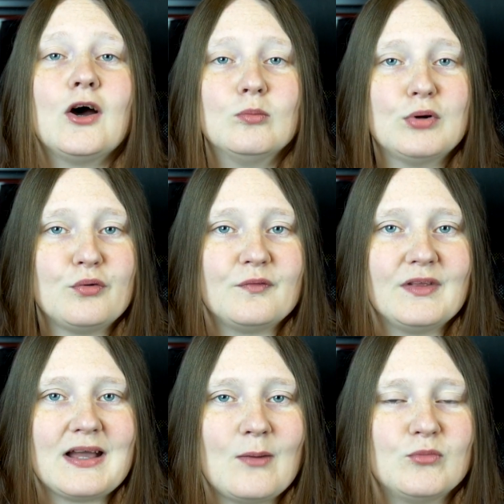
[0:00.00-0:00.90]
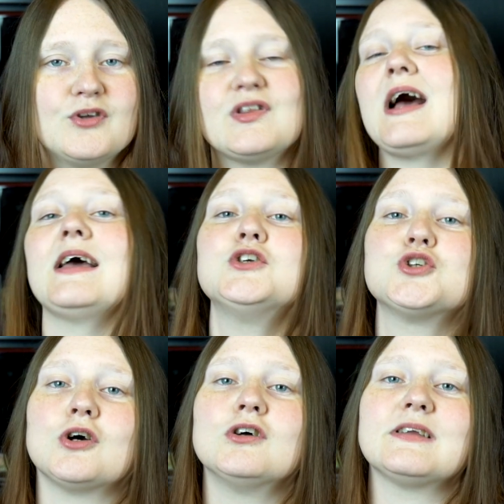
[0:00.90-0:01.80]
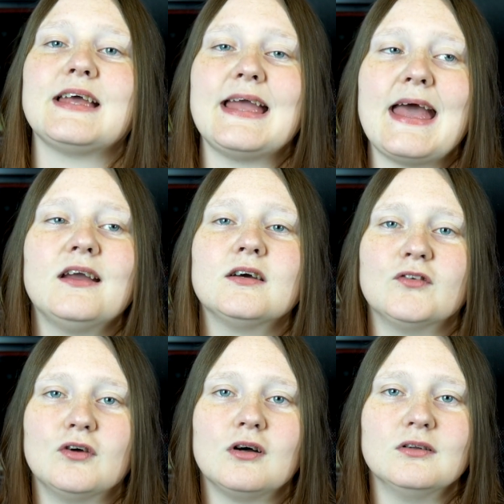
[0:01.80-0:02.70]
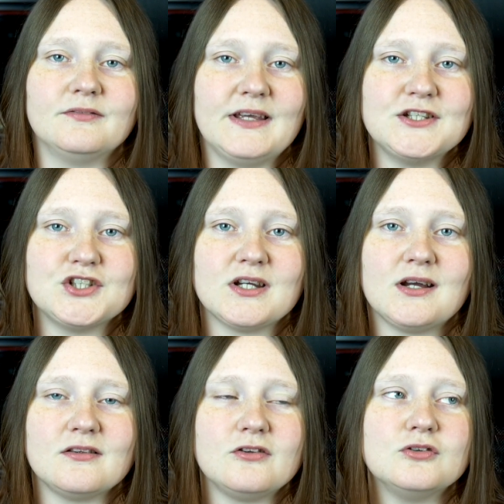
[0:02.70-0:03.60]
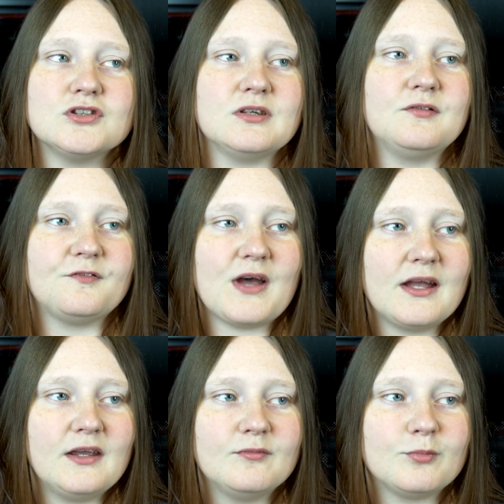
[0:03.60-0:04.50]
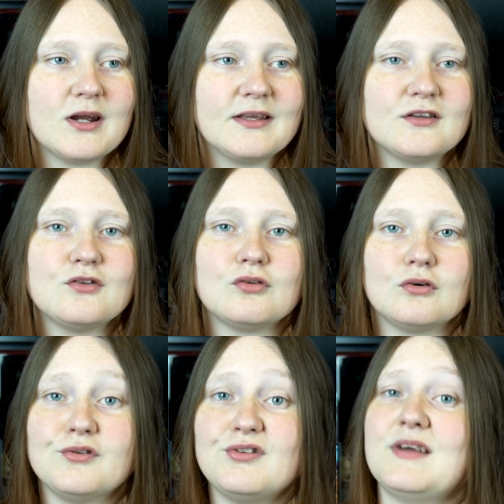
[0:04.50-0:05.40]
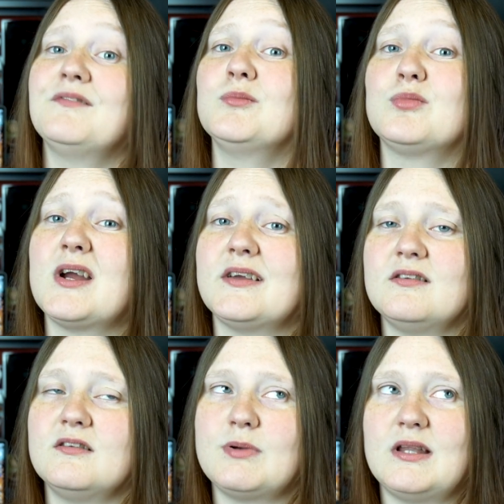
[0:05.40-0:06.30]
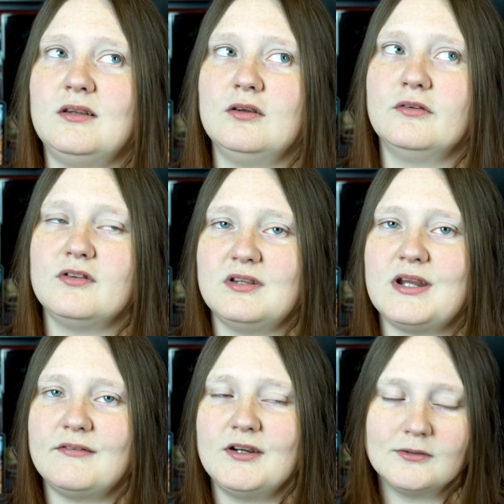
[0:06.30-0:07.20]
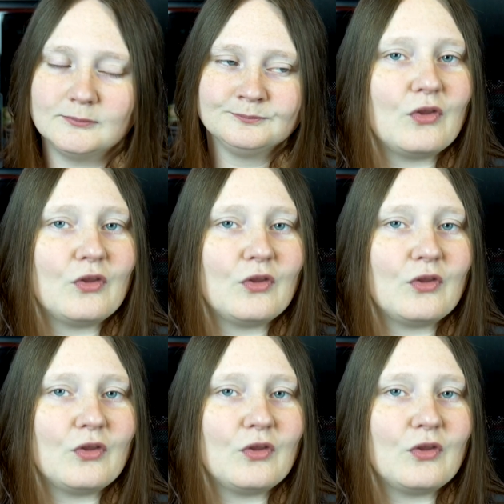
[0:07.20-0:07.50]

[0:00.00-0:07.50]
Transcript: on both of the cameras, I shot a heck of a lot of HDRs, usually five brackets or seven brackets depending on the scenario.